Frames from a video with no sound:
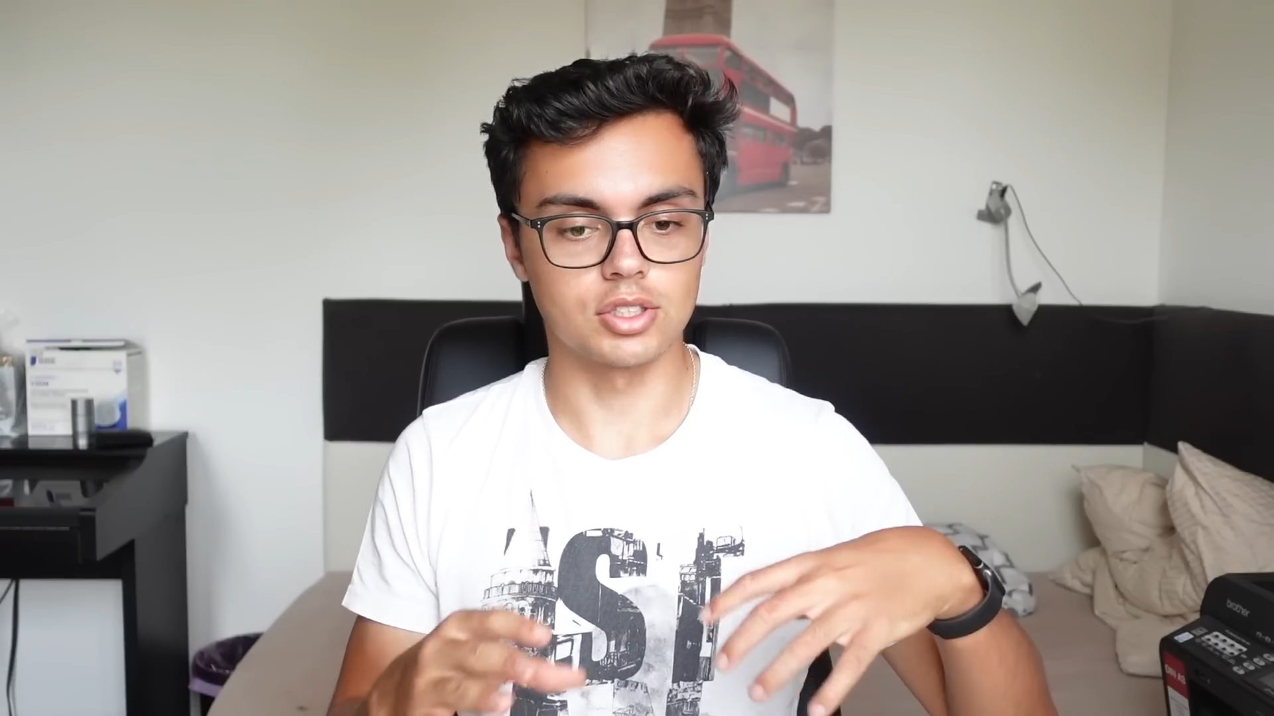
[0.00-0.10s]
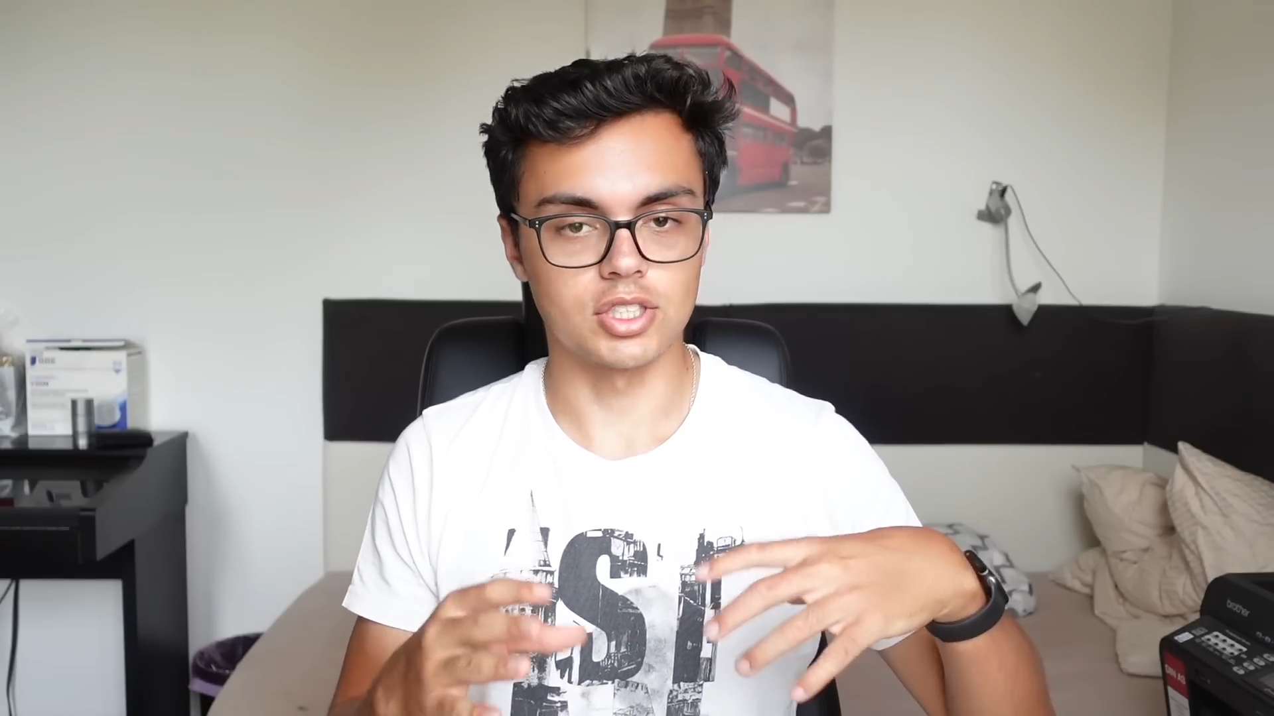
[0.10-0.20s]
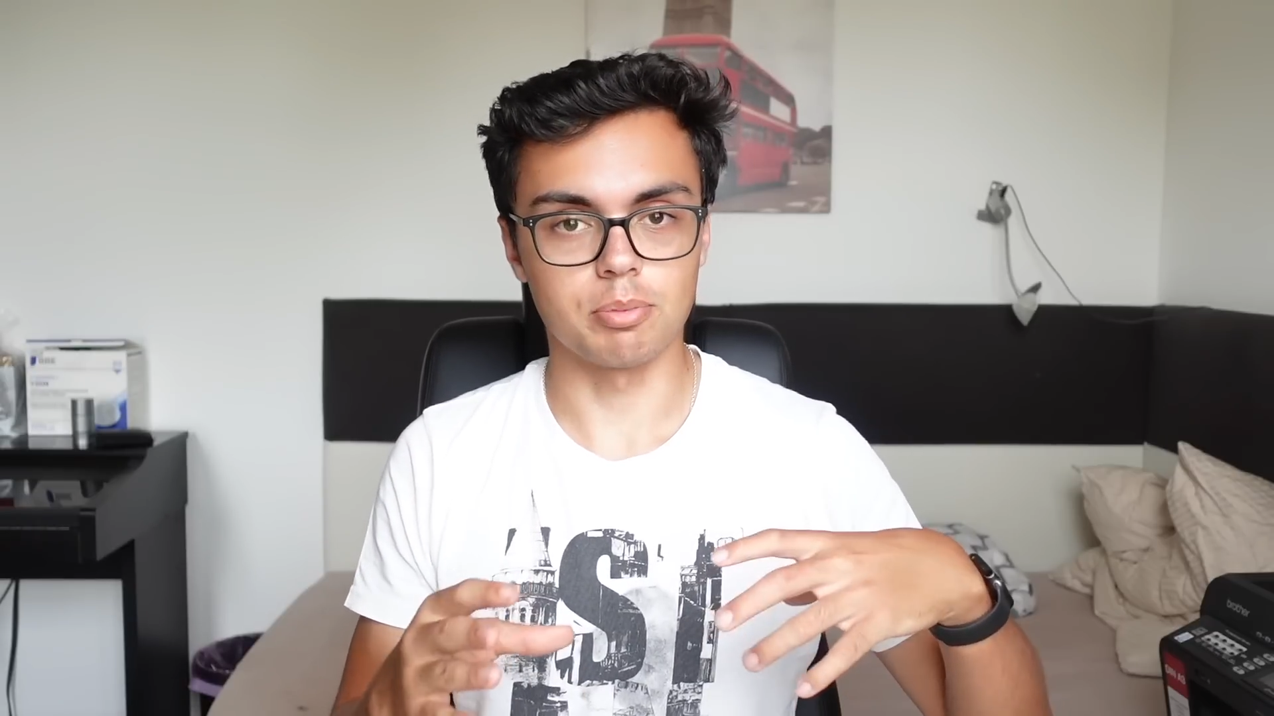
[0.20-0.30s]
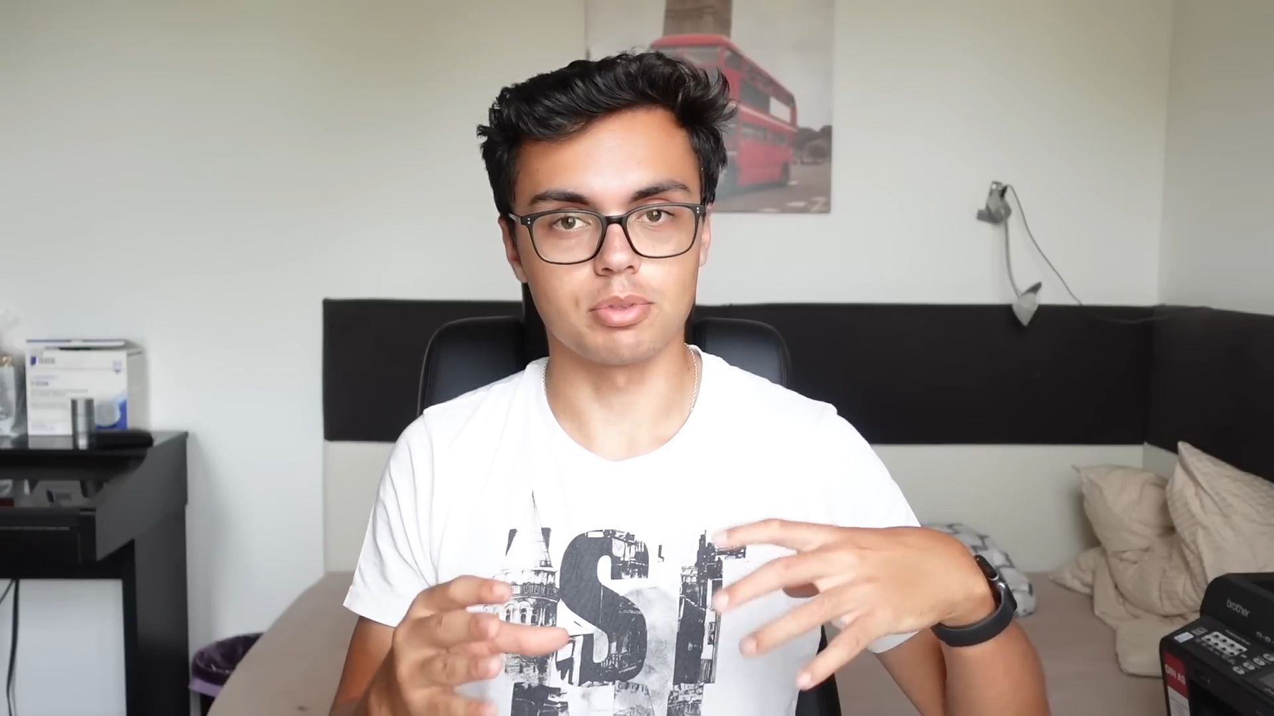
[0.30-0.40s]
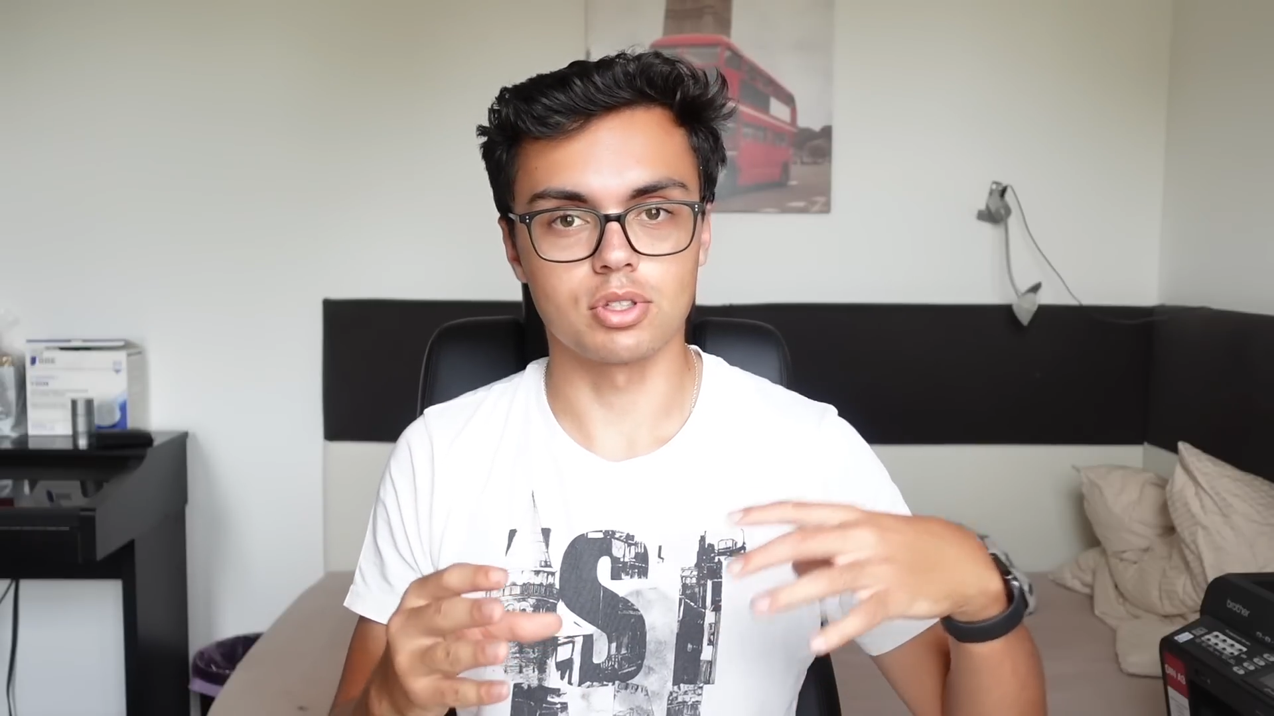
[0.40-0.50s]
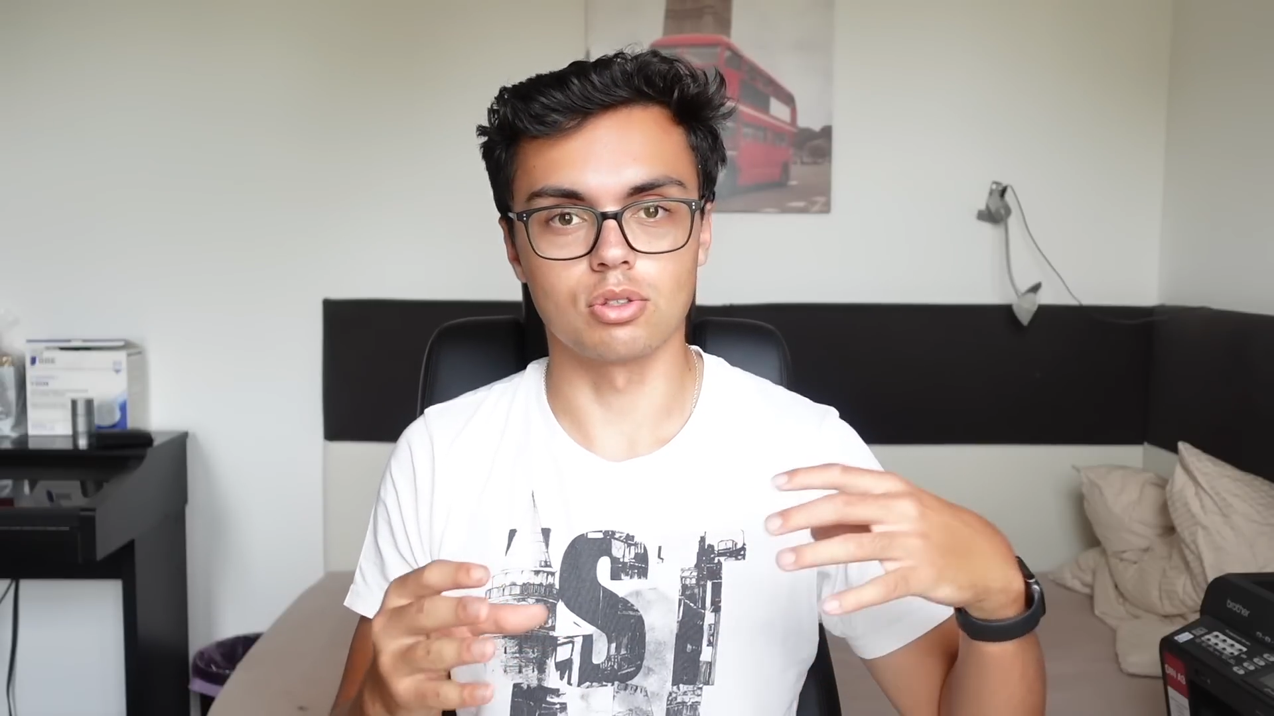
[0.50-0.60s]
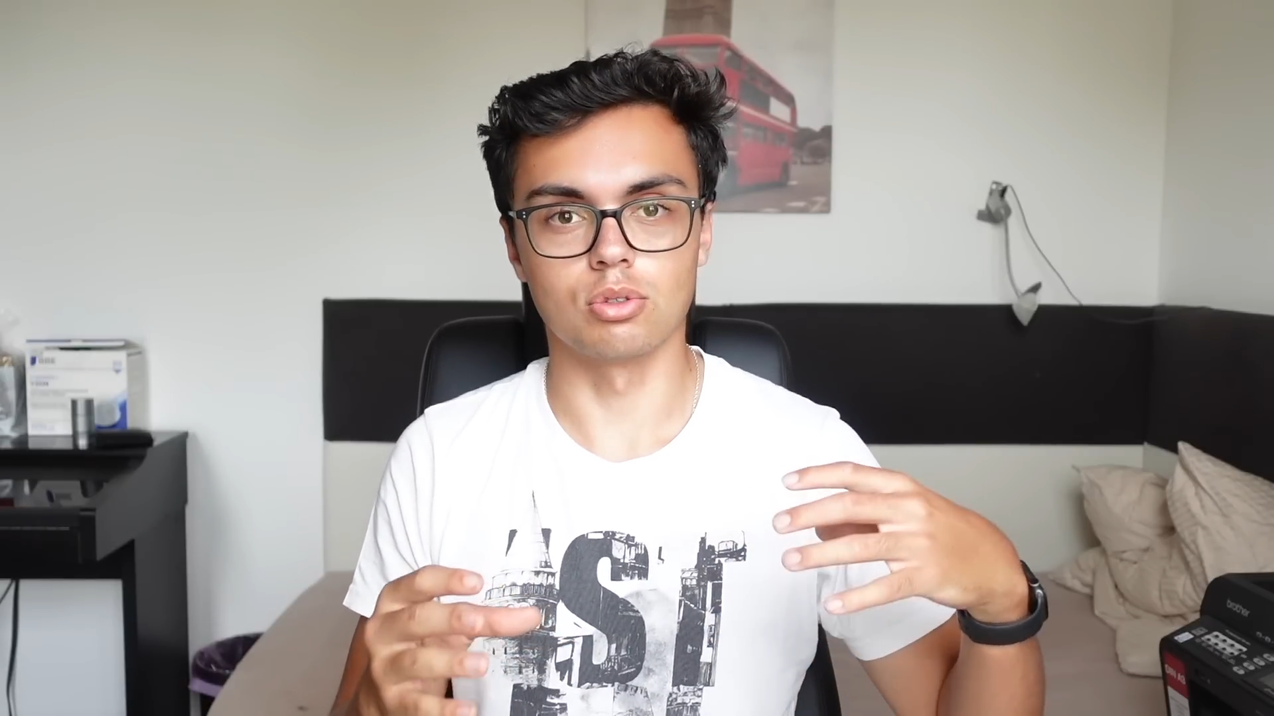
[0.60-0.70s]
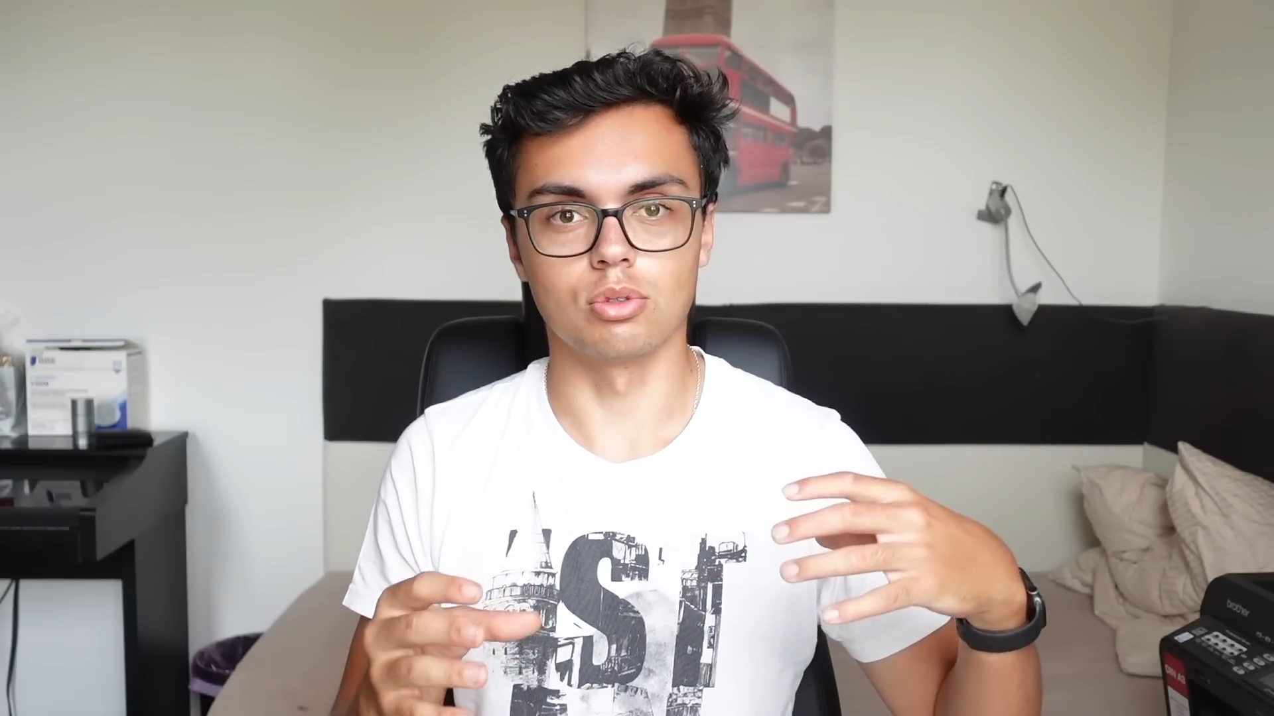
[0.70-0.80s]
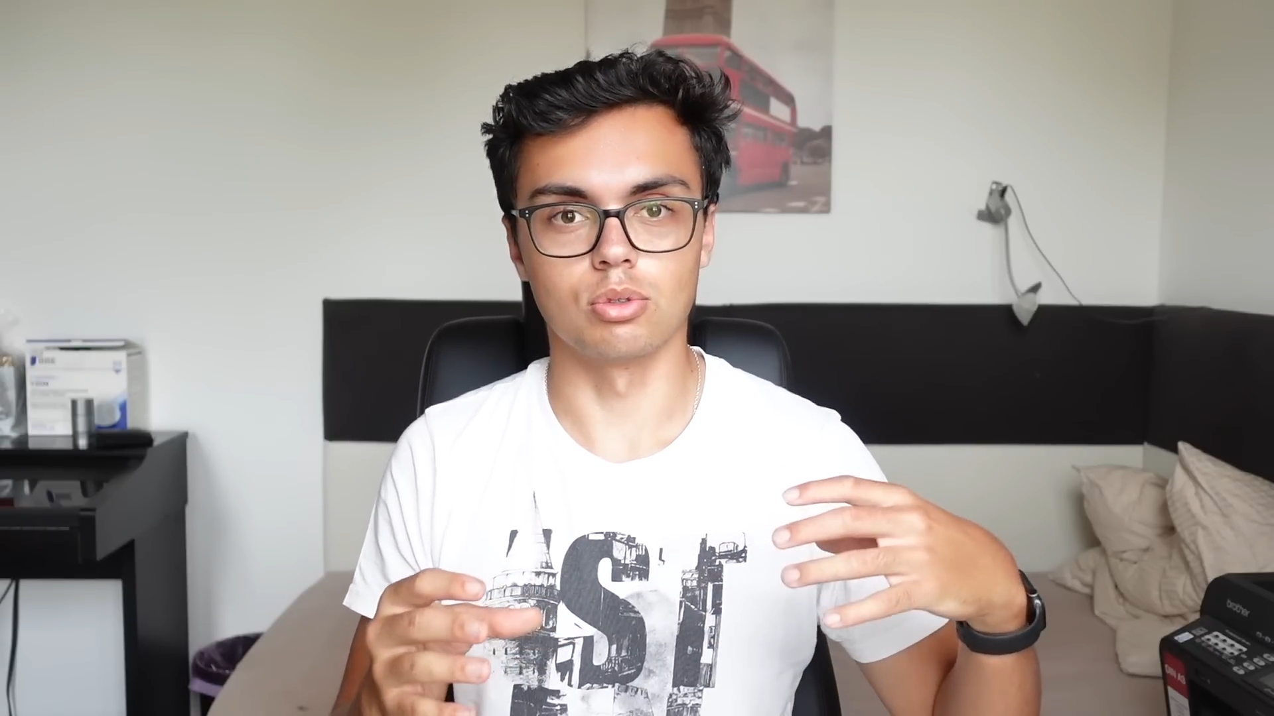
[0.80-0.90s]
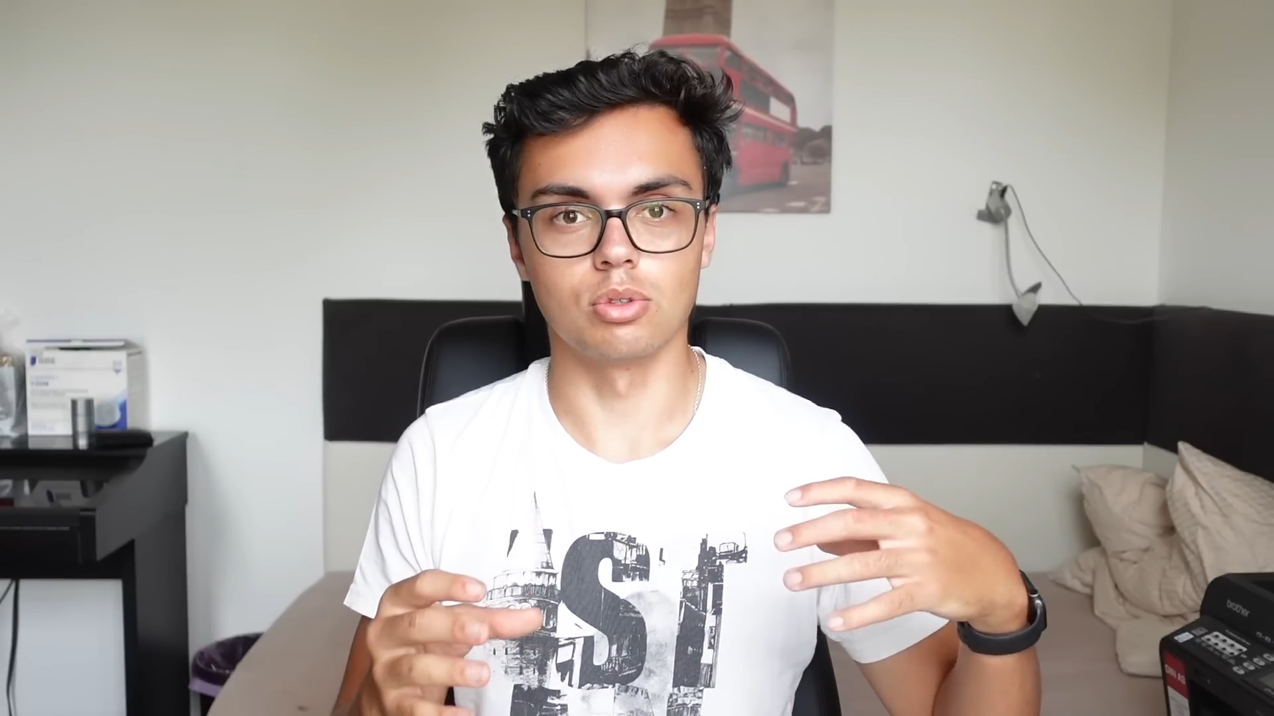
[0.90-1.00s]
steps
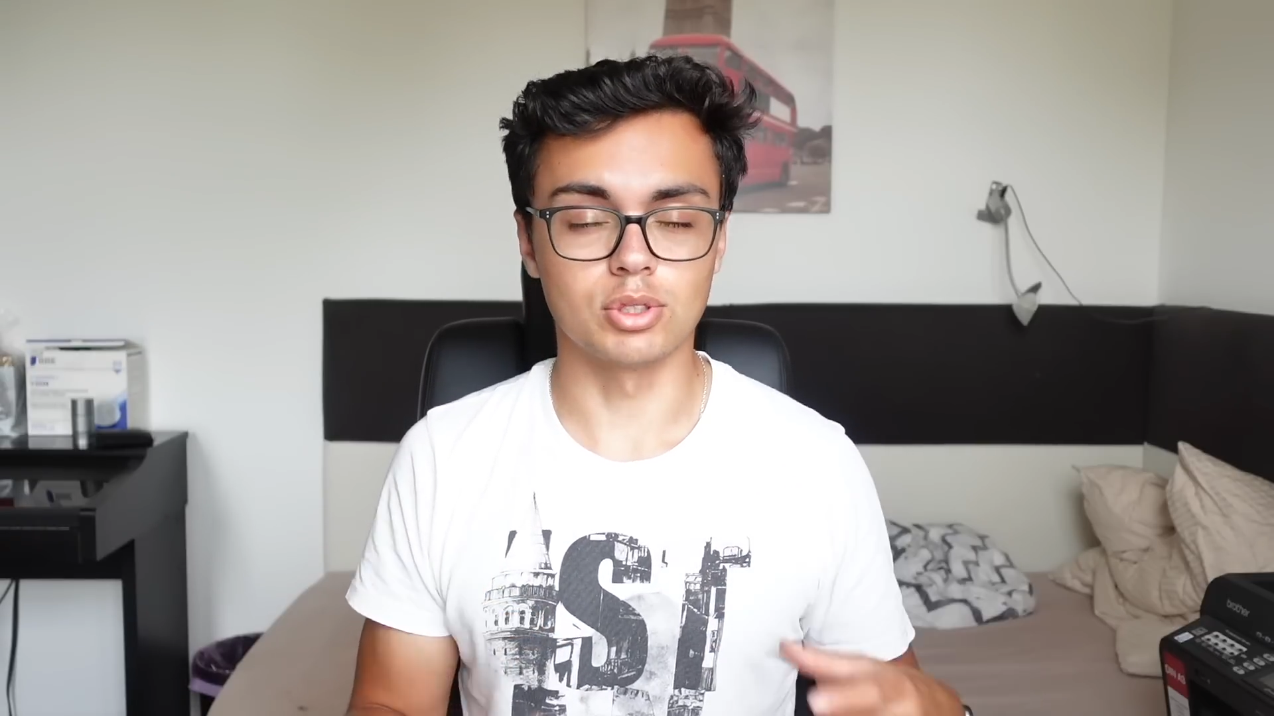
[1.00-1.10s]
to,